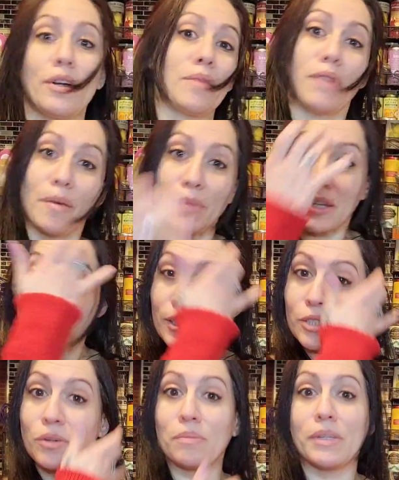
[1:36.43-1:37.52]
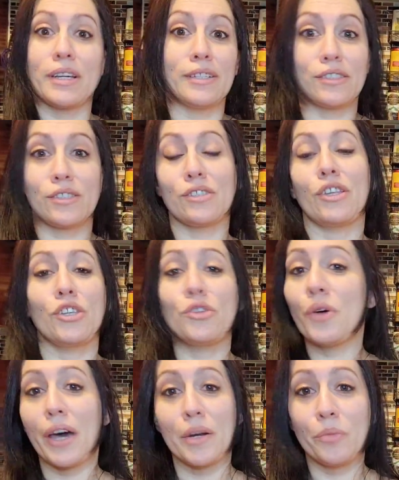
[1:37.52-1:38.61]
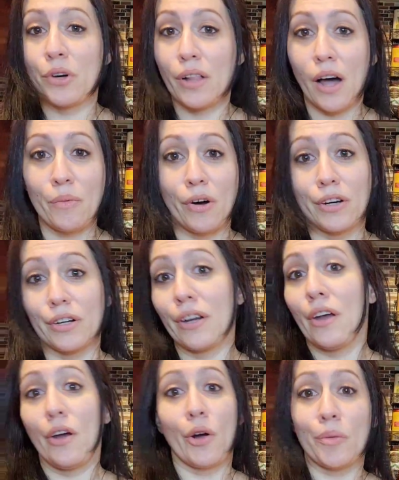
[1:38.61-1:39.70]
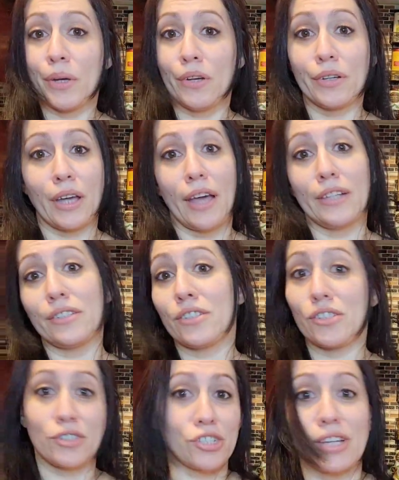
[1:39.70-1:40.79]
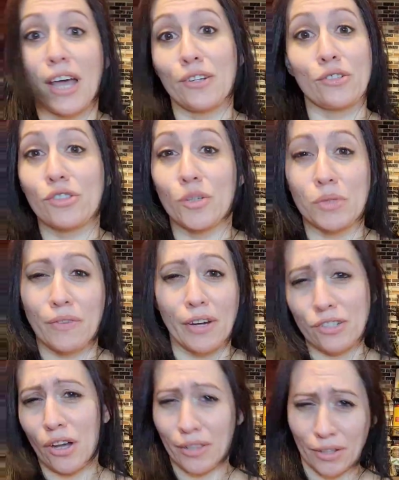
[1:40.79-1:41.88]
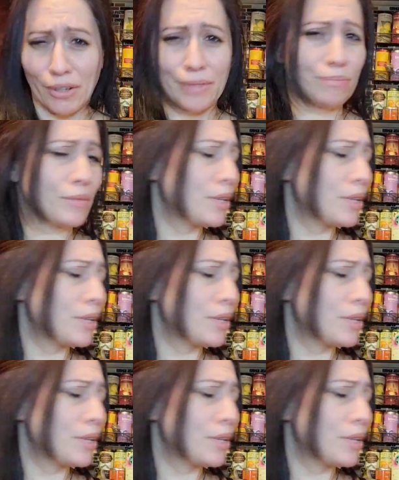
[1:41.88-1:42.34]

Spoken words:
I'm not making this one because you know how to boil hot water or milk and just add your scoops of hot chocolate, right?